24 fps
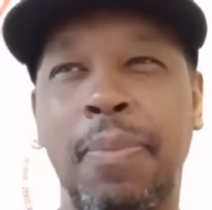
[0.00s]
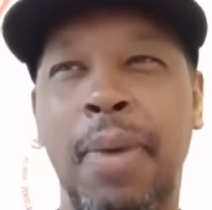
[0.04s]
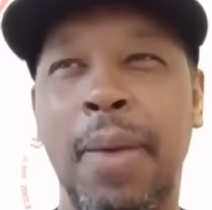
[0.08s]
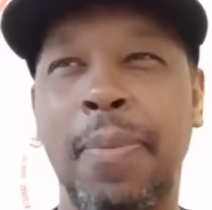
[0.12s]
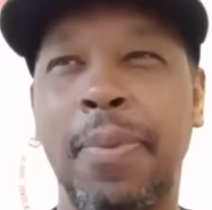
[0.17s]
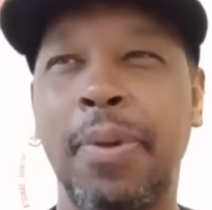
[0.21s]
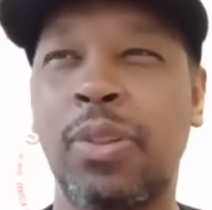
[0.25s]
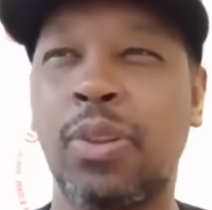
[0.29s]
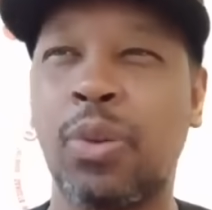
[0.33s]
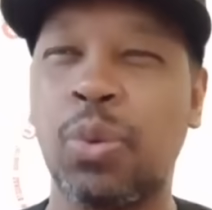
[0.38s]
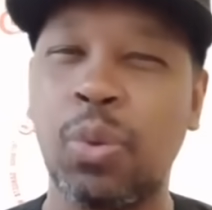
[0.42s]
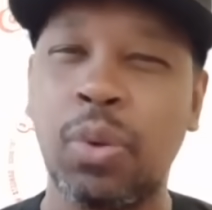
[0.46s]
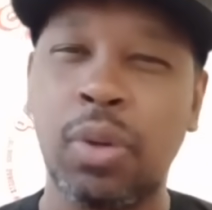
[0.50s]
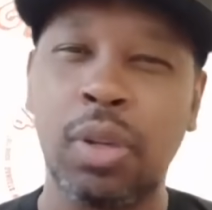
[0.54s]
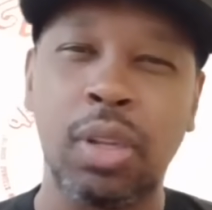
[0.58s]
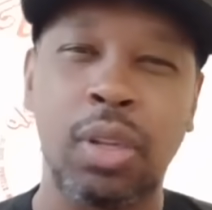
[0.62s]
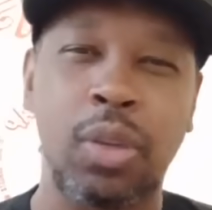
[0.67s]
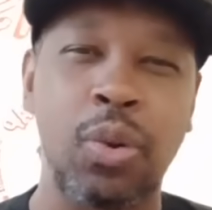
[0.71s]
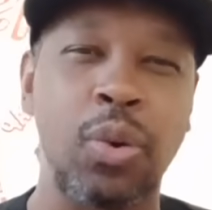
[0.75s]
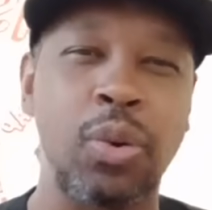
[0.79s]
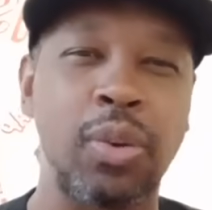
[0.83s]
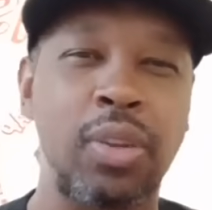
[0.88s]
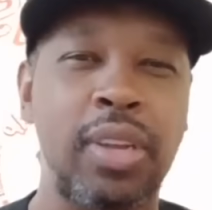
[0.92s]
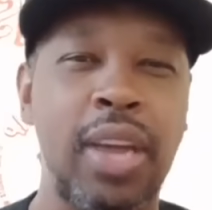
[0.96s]
maybe Tuesday and
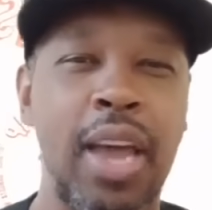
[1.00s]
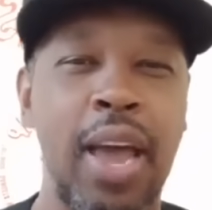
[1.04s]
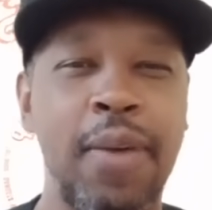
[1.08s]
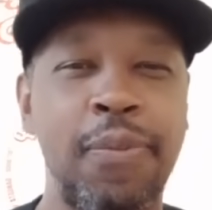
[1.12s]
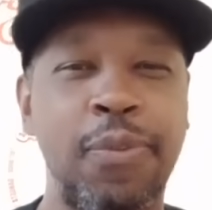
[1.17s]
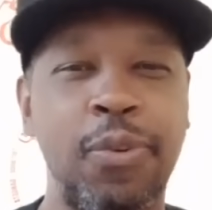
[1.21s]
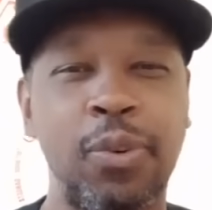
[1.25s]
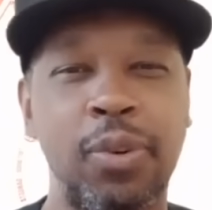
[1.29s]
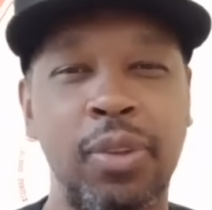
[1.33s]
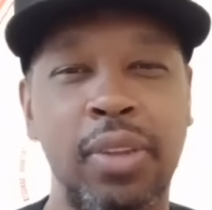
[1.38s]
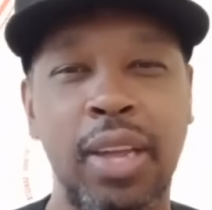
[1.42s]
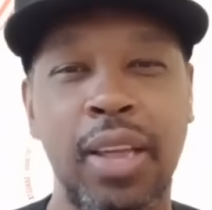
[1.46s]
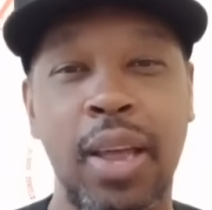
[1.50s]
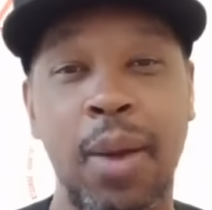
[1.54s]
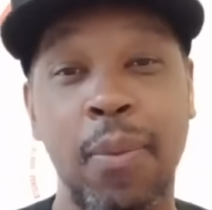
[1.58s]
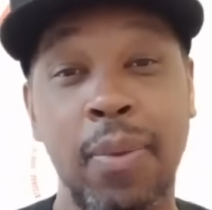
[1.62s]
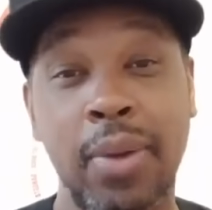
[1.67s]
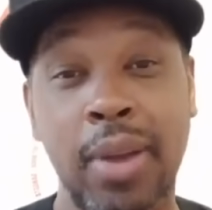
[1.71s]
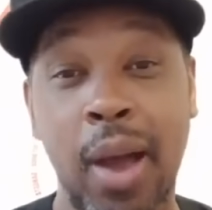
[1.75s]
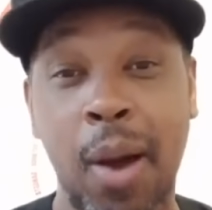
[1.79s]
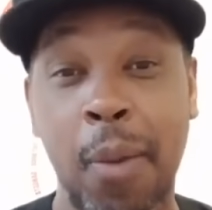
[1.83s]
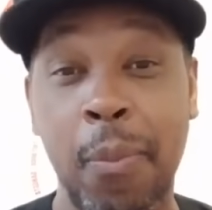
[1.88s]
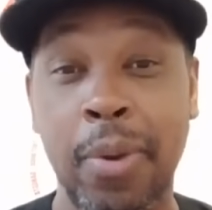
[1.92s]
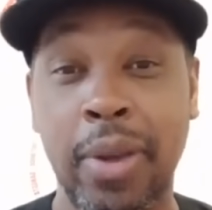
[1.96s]
Thursday, Taffold day. That
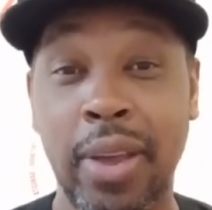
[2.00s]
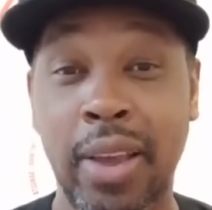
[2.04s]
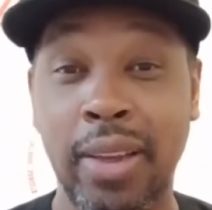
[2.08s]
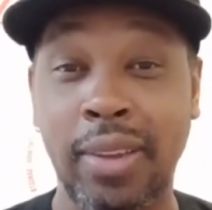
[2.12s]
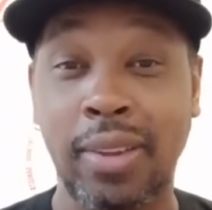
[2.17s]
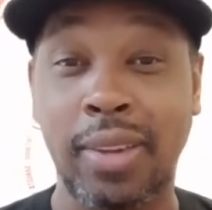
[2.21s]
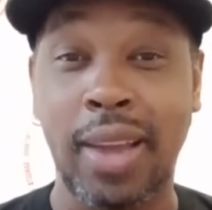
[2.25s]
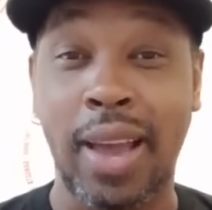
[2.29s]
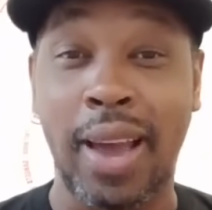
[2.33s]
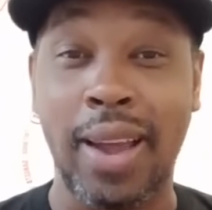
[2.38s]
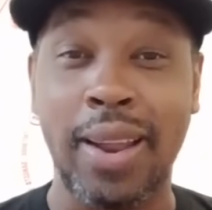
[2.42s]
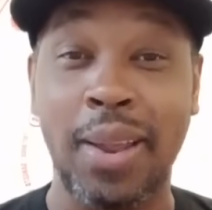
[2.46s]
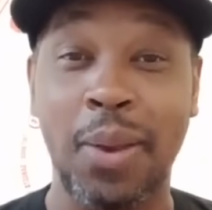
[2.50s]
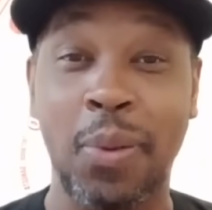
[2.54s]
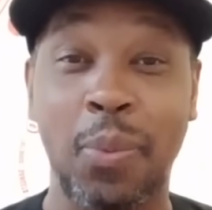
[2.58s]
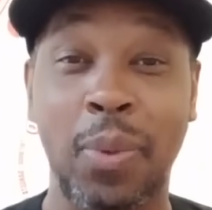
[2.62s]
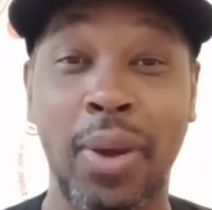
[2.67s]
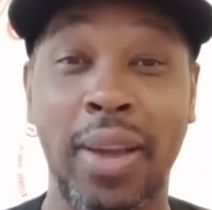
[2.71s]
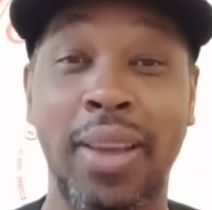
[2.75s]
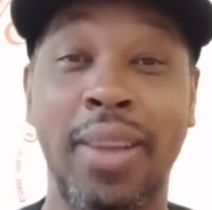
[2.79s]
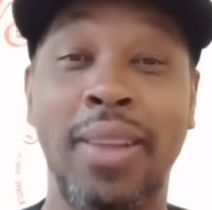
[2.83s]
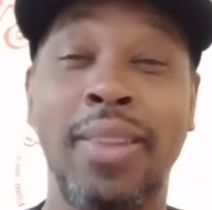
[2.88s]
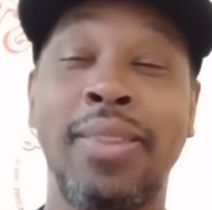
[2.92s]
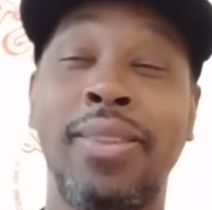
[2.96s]
when y'all be inside
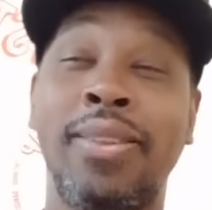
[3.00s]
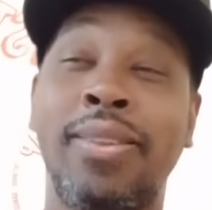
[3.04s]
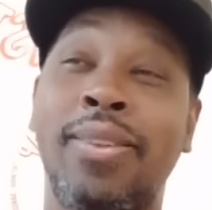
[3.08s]
anyway.